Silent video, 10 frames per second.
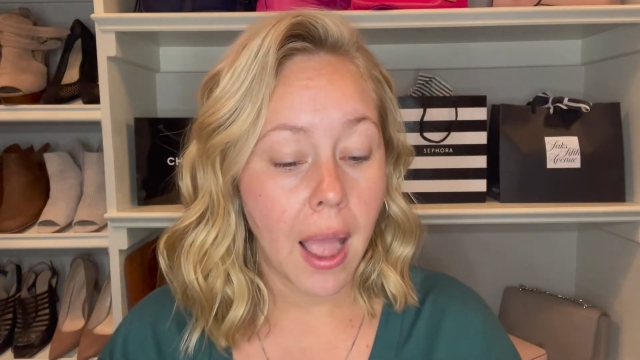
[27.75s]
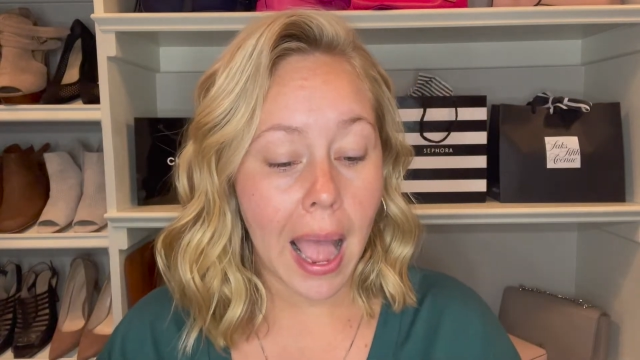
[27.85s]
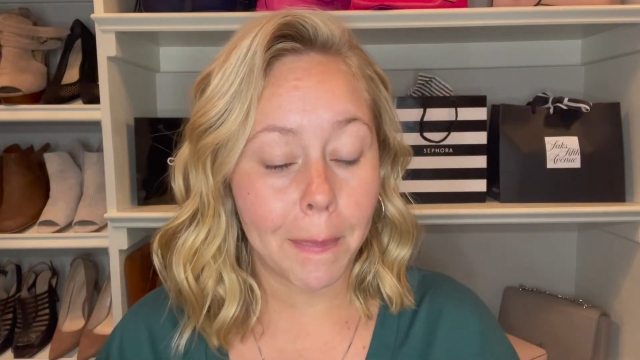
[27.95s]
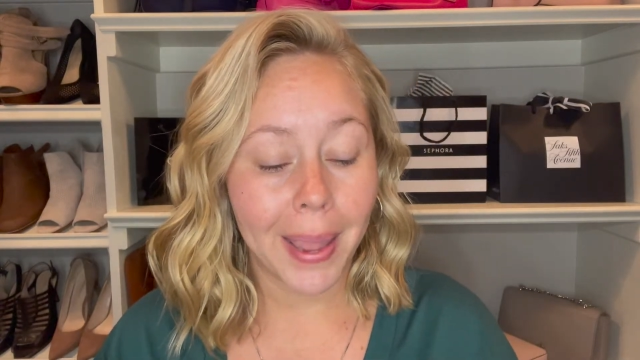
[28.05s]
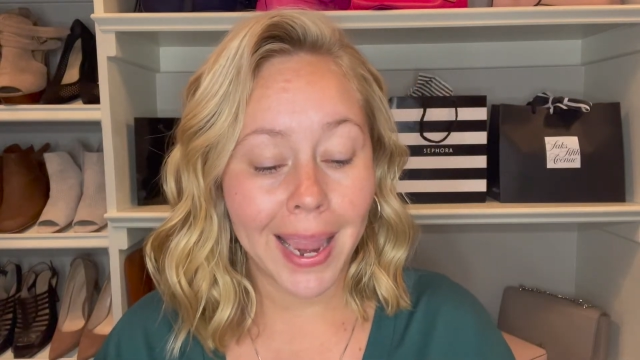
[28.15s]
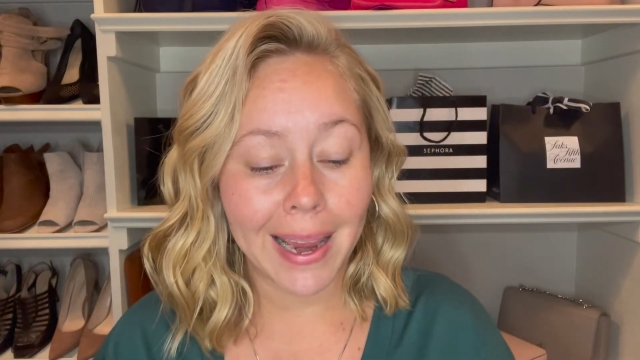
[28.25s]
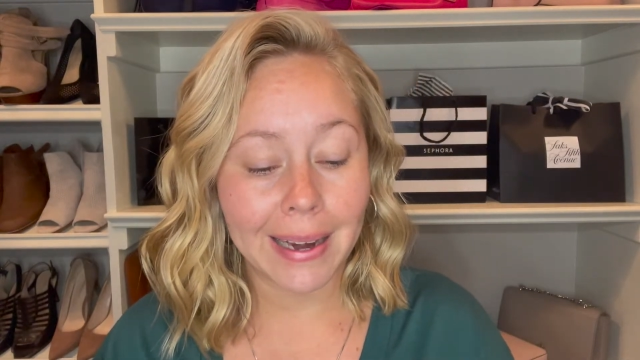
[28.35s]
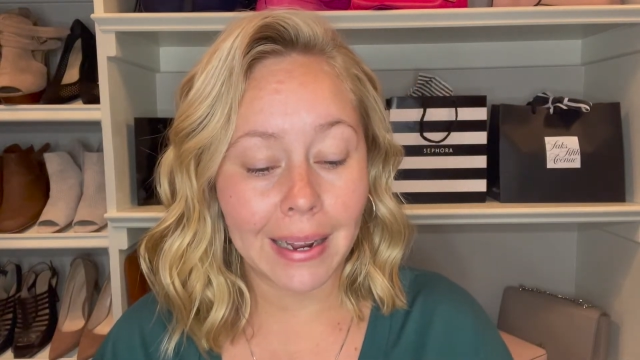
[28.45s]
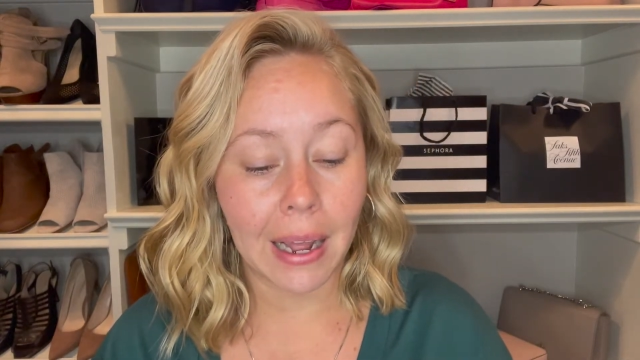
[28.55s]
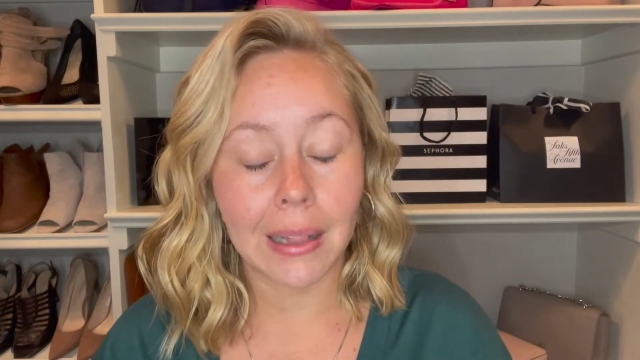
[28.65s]
I
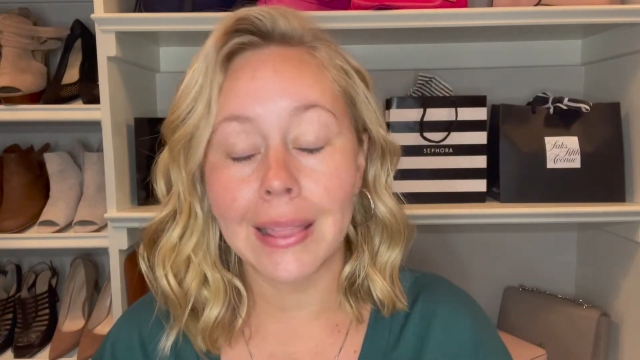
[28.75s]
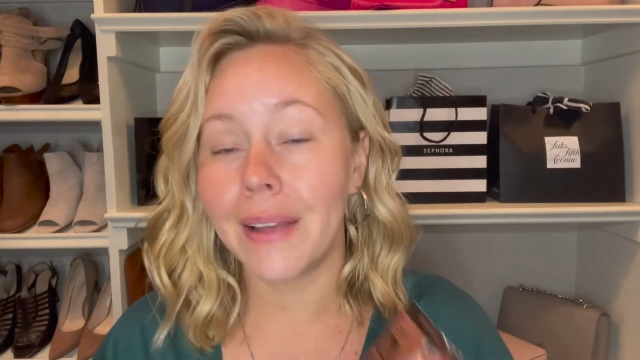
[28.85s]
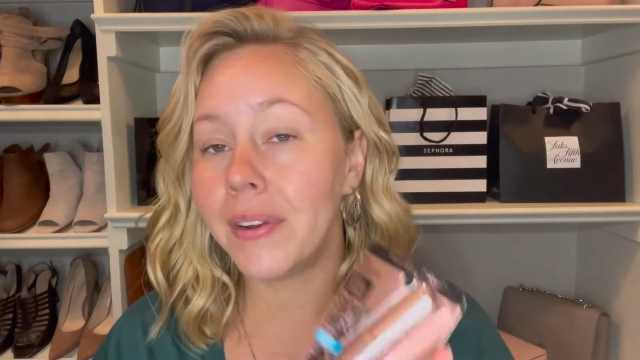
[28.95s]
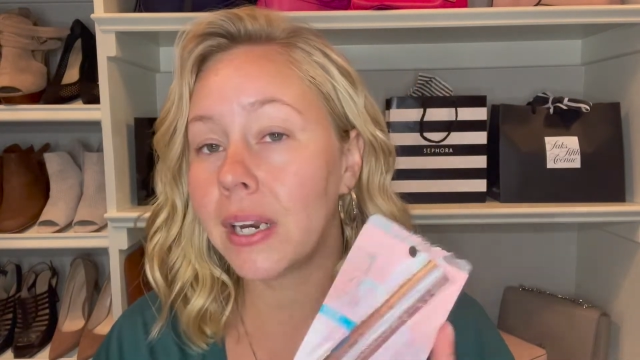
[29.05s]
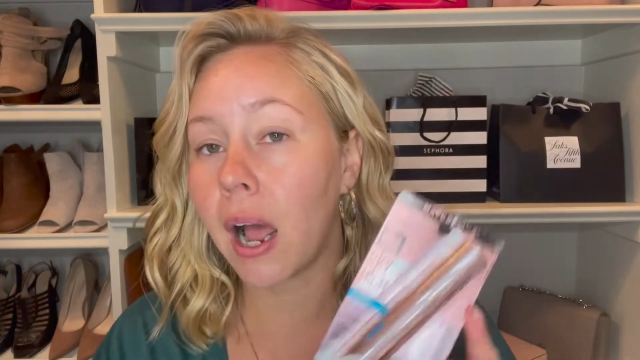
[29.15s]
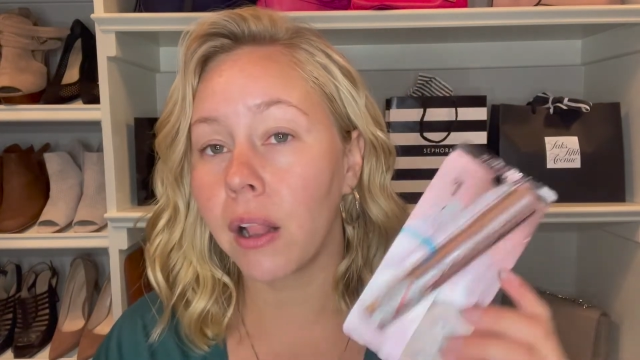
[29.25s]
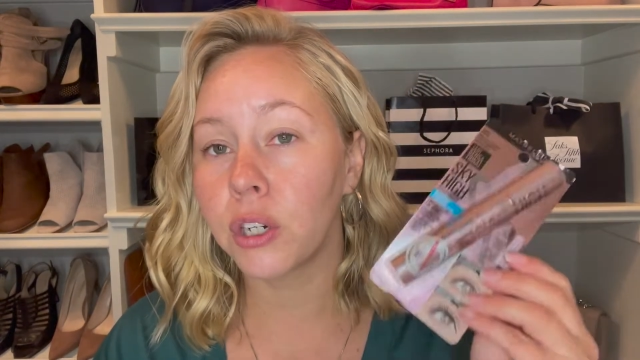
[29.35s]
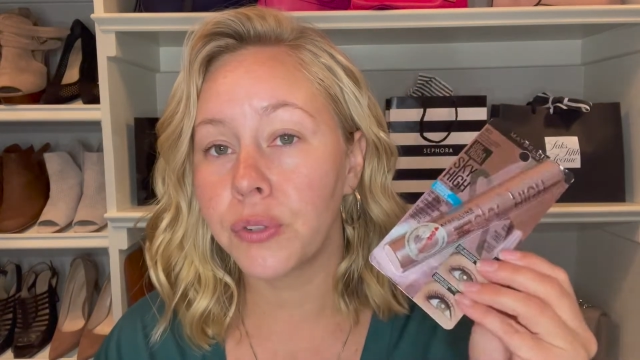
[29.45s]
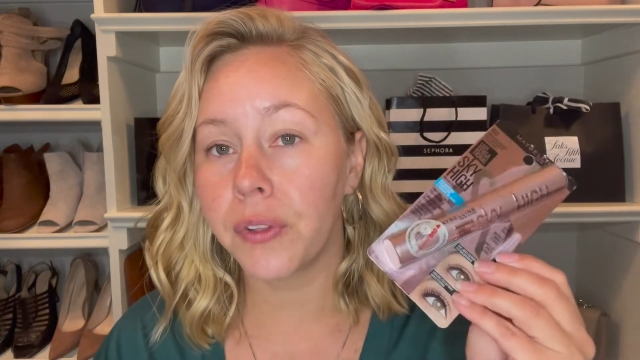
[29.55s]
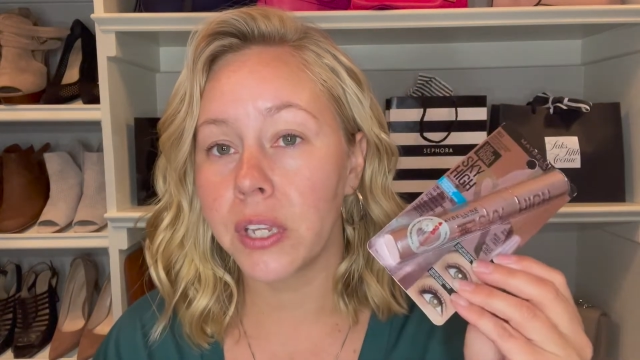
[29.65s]
paid
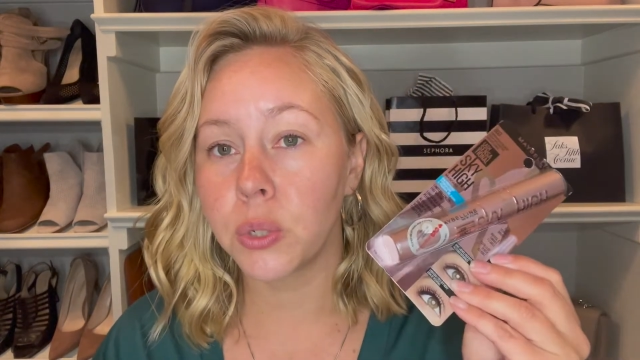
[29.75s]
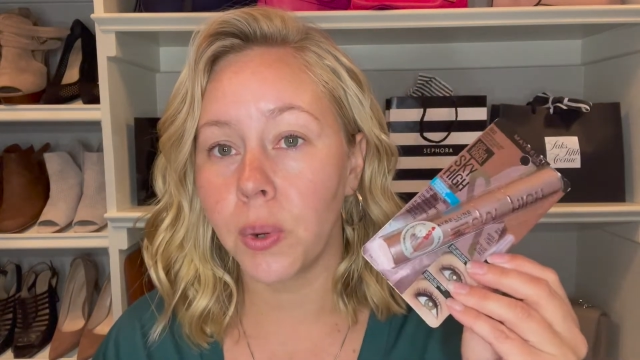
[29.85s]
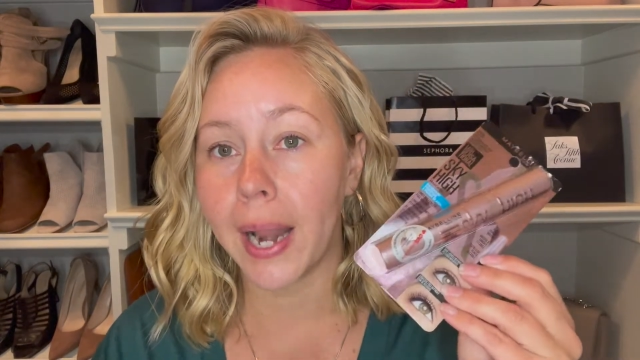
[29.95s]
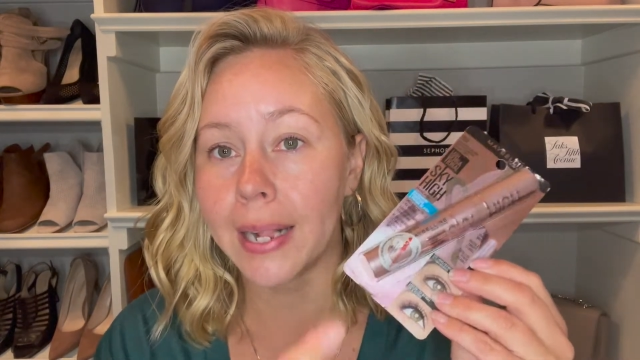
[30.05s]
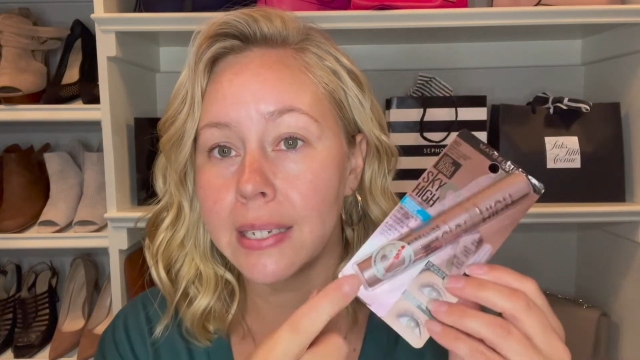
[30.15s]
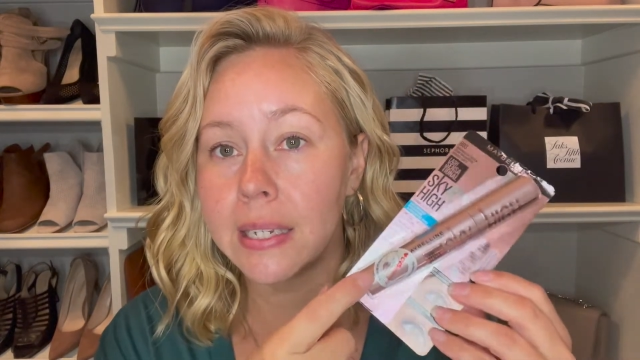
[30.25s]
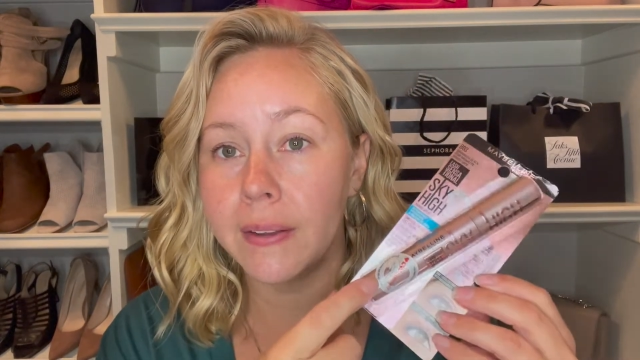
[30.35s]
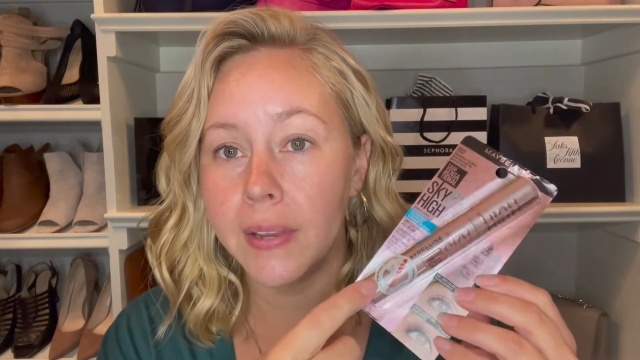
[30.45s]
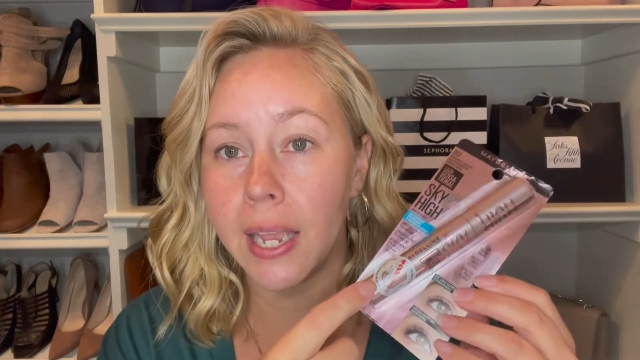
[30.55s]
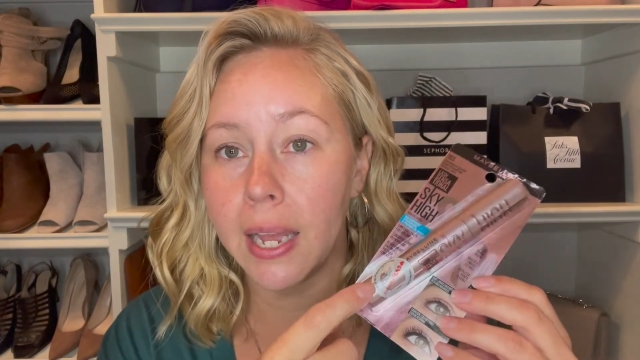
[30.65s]
$11 for this one at
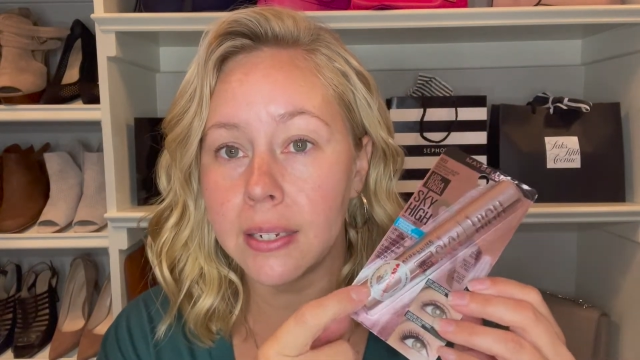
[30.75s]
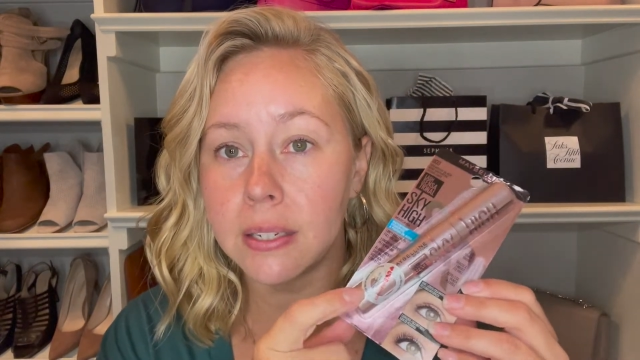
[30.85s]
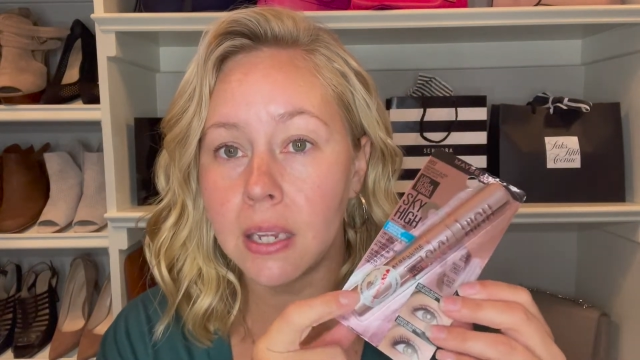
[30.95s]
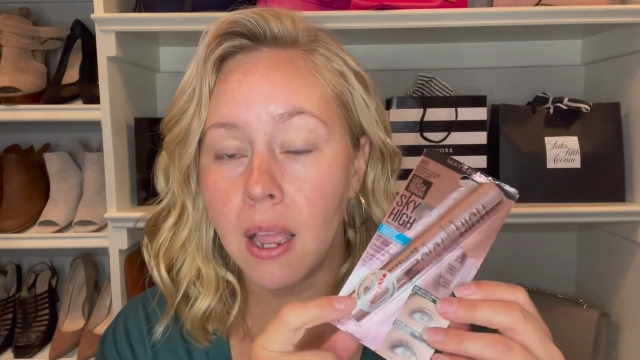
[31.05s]
CVS,